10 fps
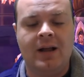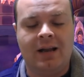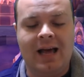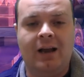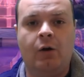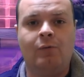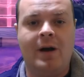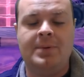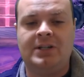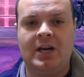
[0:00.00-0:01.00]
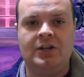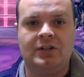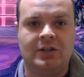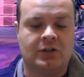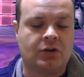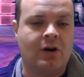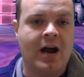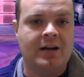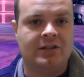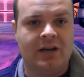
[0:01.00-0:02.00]
let alone reputations in
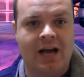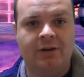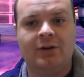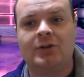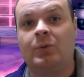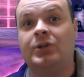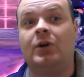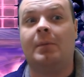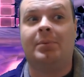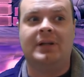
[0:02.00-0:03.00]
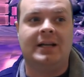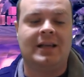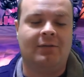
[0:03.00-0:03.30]
Scryers and Aldos once you completed